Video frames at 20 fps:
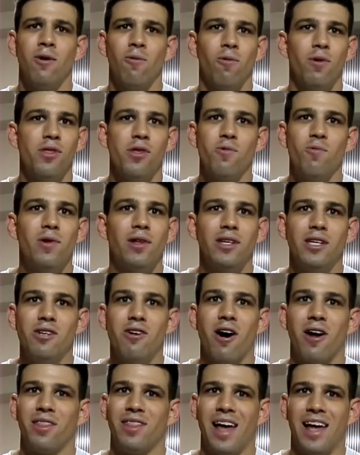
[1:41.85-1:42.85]
they're really
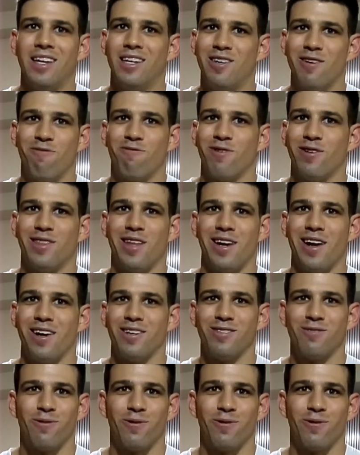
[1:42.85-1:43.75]
not that different than us?